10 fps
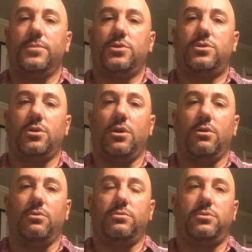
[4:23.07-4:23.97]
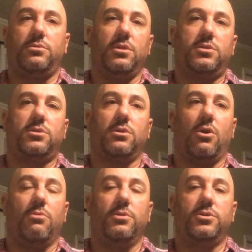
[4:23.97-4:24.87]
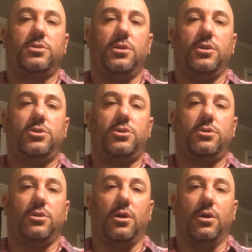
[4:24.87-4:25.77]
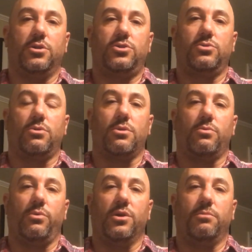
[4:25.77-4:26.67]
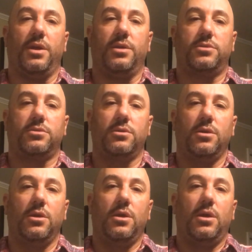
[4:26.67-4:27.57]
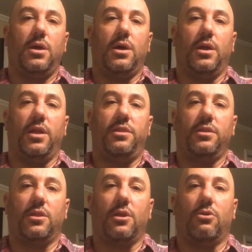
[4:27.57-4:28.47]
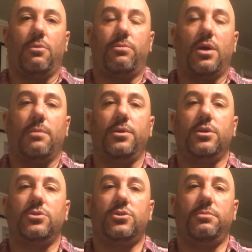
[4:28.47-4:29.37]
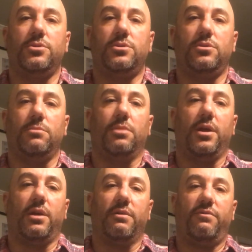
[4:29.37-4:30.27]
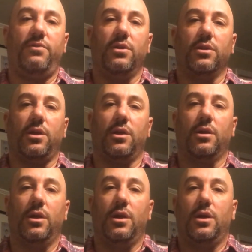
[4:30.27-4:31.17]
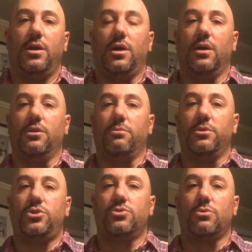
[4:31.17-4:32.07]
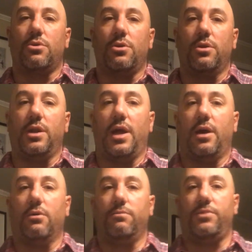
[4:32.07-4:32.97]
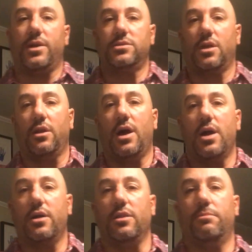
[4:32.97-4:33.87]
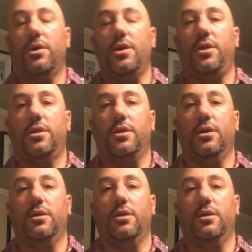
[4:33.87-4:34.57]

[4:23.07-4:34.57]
So it's almost an inch shorter wheelbase, and I think that all probably contributes to the bike feeling a little bit shorter. Now, that's not a knock on the bike.